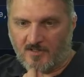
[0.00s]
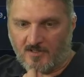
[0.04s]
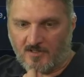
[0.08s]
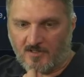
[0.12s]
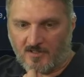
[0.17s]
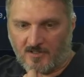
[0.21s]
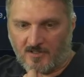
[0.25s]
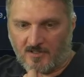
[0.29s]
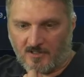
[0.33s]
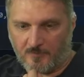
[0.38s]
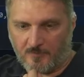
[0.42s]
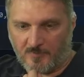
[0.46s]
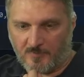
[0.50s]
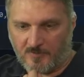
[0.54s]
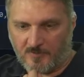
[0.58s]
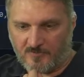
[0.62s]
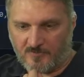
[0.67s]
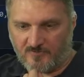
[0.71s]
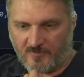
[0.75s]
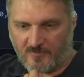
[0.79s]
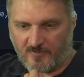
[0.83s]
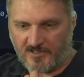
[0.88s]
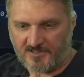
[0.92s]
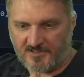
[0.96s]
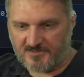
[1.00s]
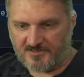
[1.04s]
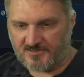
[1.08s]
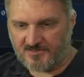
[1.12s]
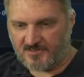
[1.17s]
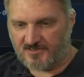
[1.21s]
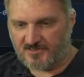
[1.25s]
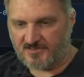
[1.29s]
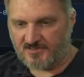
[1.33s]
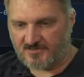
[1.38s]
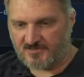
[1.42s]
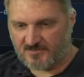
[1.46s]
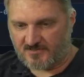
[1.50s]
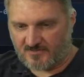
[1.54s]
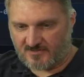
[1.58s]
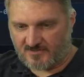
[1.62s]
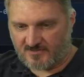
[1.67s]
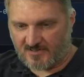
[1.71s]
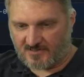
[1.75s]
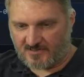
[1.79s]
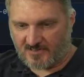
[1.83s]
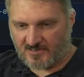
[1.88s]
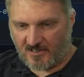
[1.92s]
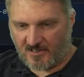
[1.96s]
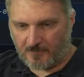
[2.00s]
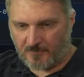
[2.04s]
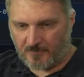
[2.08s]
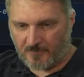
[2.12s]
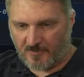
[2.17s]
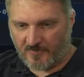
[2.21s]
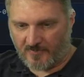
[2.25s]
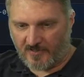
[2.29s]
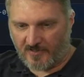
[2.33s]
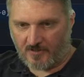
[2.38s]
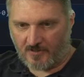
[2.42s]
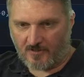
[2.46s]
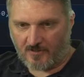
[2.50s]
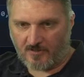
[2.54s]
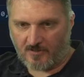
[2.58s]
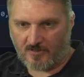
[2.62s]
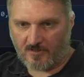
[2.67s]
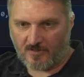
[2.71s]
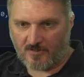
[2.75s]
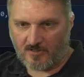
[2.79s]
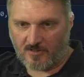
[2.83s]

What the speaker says: it was very easy to just set that up, and then